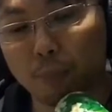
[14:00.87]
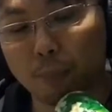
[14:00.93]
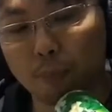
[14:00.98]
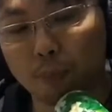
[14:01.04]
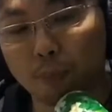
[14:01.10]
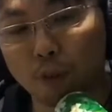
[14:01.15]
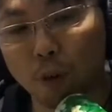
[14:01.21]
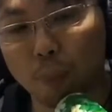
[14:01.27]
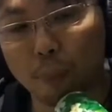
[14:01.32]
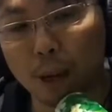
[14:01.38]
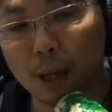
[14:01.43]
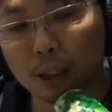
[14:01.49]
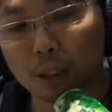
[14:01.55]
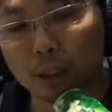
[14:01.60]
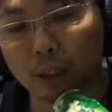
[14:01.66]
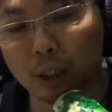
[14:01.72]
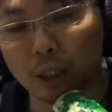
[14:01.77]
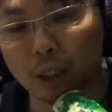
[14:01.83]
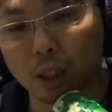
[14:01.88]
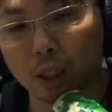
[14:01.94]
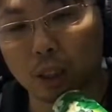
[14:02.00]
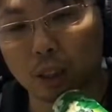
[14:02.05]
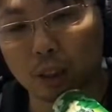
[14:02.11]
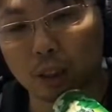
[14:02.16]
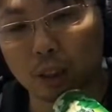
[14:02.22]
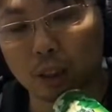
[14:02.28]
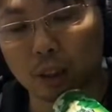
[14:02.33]
4 bars,
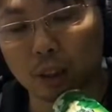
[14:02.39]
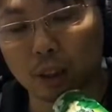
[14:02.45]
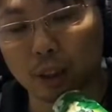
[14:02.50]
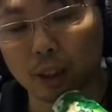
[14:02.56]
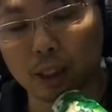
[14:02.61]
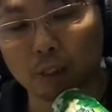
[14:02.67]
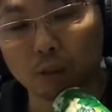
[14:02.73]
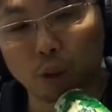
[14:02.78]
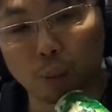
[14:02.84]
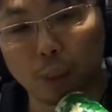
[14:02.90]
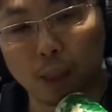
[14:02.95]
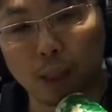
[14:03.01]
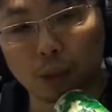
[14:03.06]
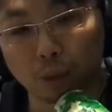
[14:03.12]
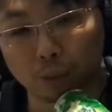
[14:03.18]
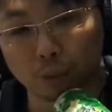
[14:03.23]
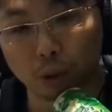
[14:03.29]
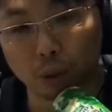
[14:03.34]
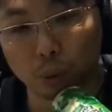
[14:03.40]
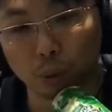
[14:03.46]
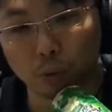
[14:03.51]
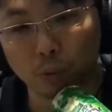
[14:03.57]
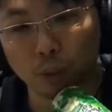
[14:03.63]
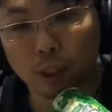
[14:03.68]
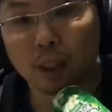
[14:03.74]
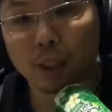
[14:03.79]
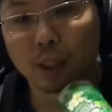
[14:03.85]
the next 4 bars of the groove.
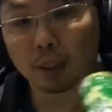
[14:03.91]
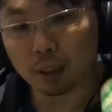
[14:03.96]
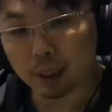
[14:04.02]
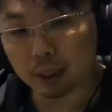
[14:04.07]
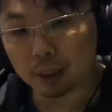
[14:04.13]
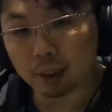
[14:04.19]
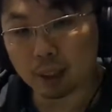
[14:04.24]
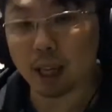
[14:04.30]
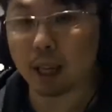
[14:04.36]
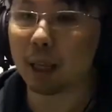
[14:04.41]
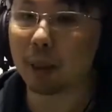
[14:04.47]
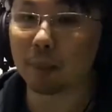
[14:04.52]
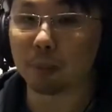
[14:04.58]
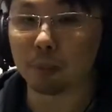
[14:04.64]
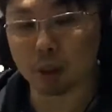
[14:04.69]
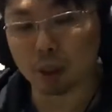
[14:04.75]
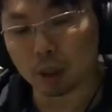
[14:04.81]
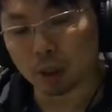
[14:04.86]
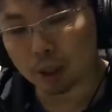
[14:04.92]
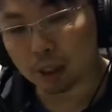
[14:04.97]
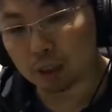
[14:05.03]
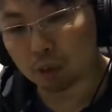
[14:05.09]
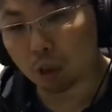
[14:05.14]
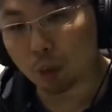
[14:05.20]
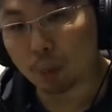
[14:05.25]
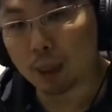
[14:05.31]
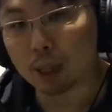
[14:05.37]
Third time the next
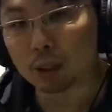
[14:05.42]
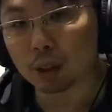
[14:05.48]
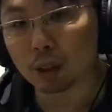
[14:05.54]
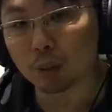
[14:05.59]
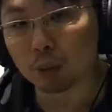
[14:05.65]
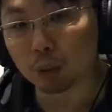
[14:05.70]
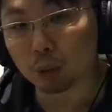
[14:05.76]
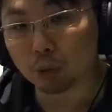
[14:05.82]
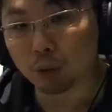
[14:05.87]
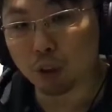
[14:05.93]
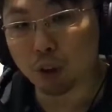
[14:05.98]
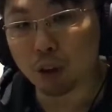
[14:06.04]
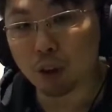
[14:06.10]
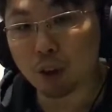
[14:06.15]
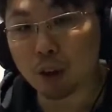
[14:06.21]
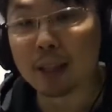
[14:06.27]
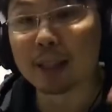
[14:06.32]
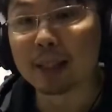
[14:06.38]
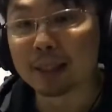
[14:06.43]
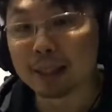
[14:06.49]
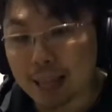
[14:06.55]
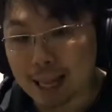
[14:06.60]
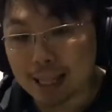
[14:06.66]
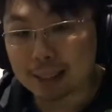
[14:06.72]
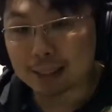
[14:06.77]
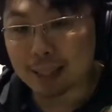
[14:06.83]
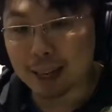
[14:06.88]
4 bars of groove 4.
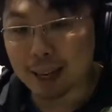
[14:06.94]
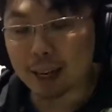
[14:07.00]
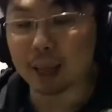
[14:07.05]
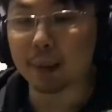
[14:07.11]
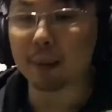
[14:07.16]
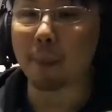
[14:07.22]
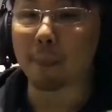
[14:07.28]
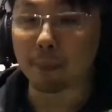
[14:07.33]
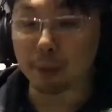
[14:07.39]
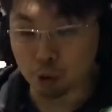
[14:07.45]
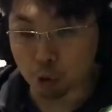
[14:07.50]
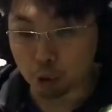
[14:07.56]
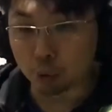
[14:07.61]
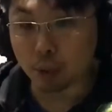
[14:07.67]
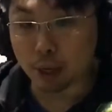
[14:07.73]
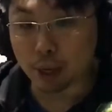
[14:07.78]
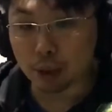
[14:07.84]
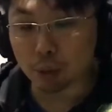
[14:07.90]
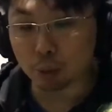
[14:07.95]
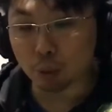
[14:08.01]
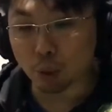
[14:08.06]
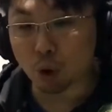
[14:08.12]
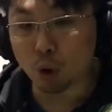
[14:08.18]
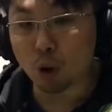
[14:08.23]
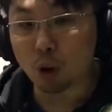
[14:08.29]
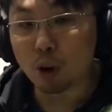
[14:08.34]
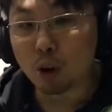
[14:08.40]
Last time then you
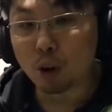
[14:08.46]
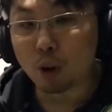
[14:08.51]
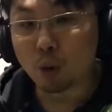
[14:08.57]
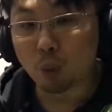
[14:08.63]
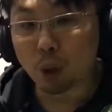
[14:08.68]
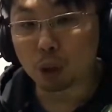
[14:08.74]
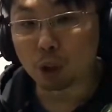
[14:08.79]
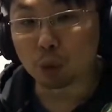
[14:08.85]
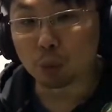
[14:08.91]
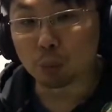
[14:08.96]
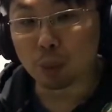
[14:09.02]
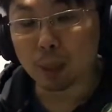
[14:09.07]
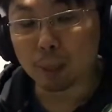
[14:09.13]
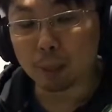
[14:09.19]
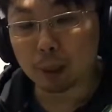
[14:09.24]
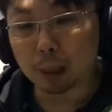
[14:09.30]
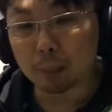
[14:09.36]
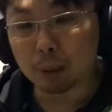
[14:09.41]
know, once you play the